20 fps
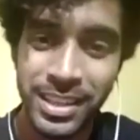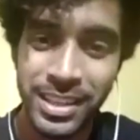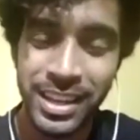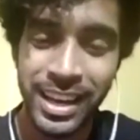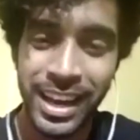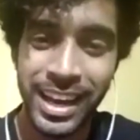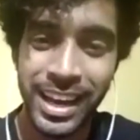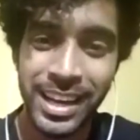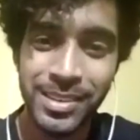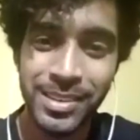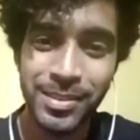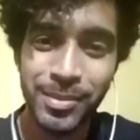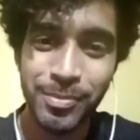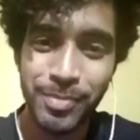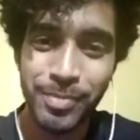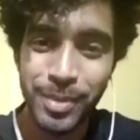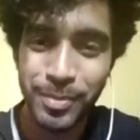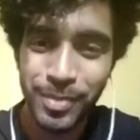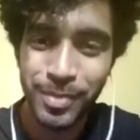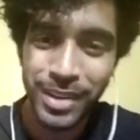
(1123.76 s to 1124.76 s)
And
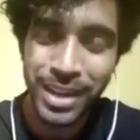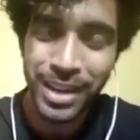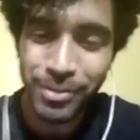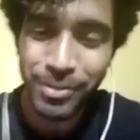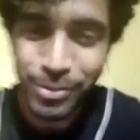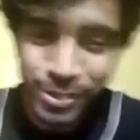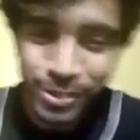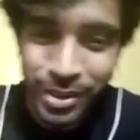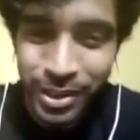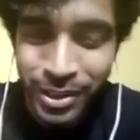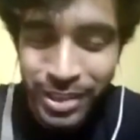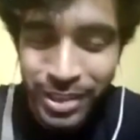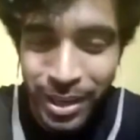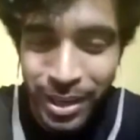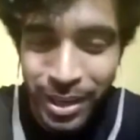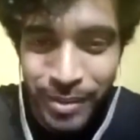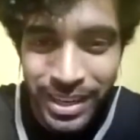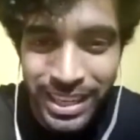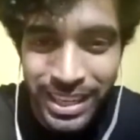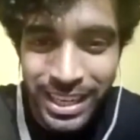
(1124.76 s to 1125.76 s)
people are uh,
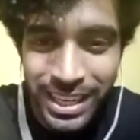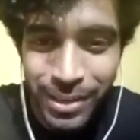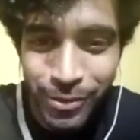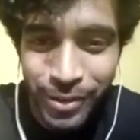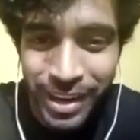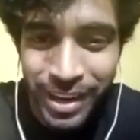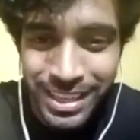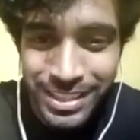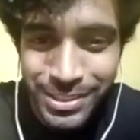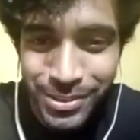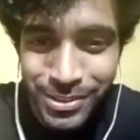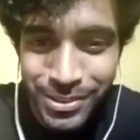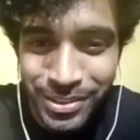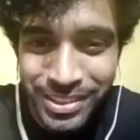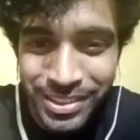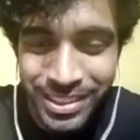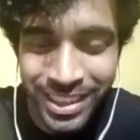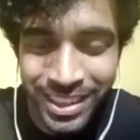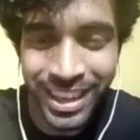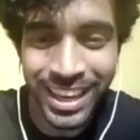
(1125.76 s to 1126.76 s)
commenting, where is your,
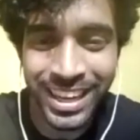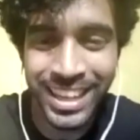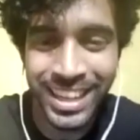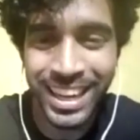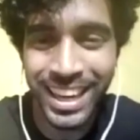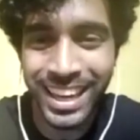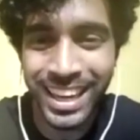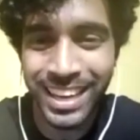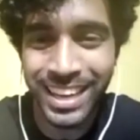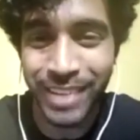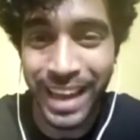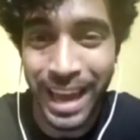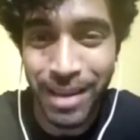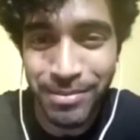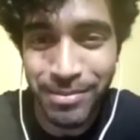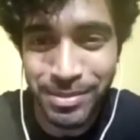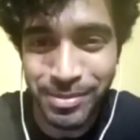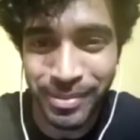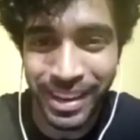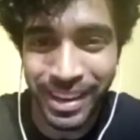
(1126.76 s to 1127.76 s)
uh, your
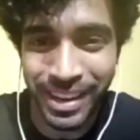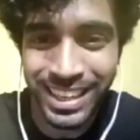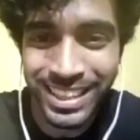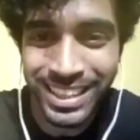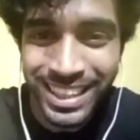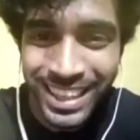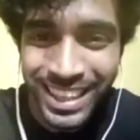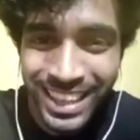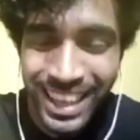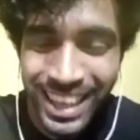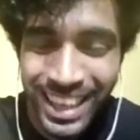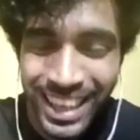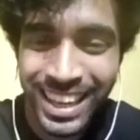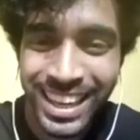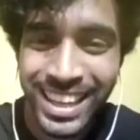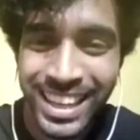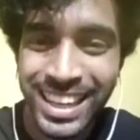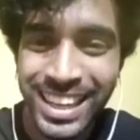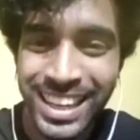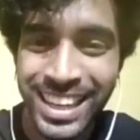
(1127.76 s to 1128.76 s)
abs, man?
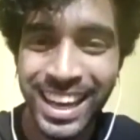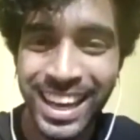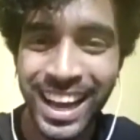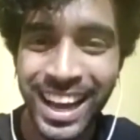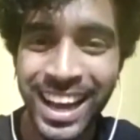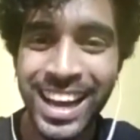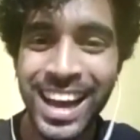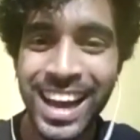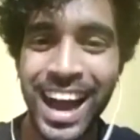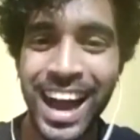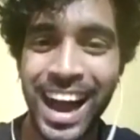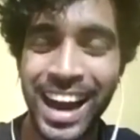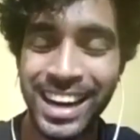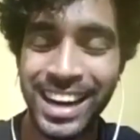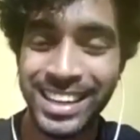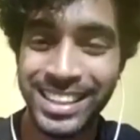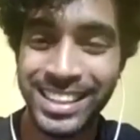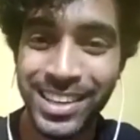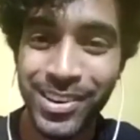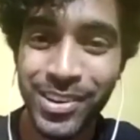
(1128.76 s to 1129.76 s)
Are
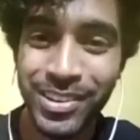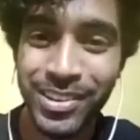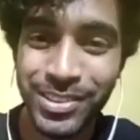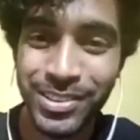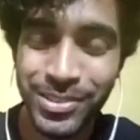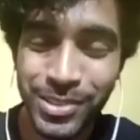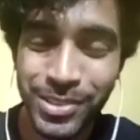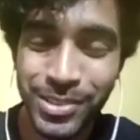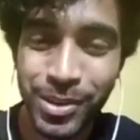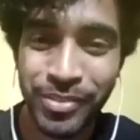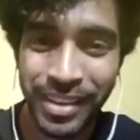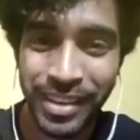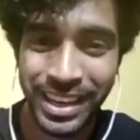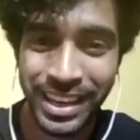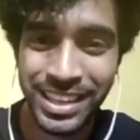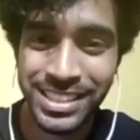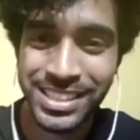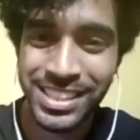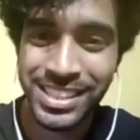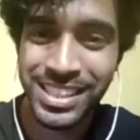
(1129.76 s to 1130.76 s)
they on, you know,
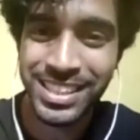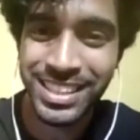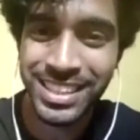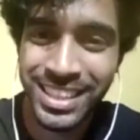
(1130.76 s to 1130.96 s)
vacation?